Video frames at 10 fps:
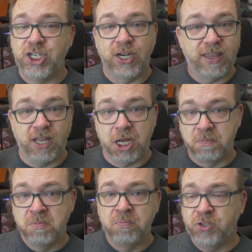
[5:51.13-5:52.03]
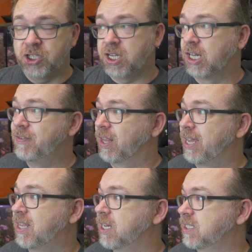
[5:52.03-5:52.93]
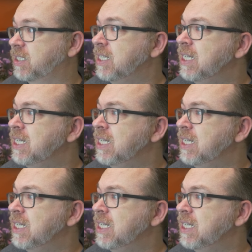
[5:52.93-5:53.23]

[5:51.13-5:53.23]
anything. Just going to leave it like this.